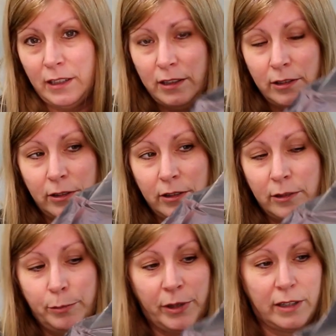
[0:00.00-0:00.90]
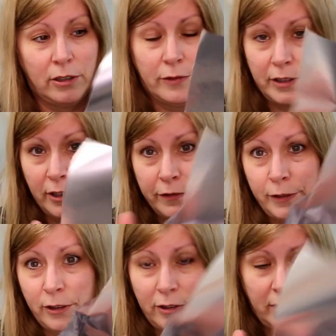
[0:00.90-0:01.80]
You put it over your
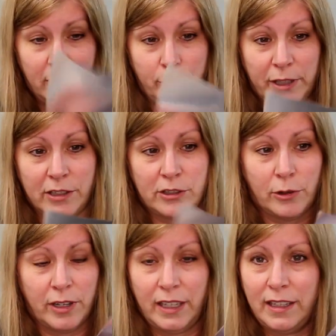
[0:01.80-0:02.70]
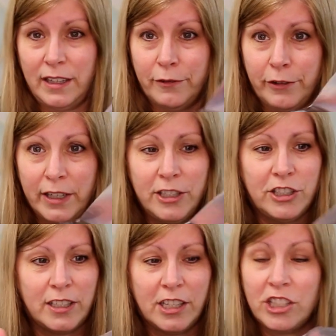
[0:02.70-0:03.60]
food, you know, when you're storing it in the
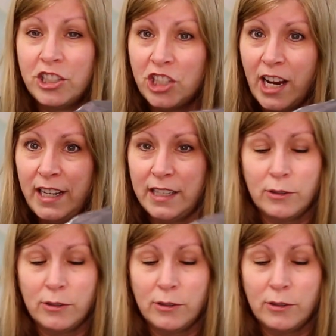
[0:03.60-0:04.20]
fridge, and it's shiny.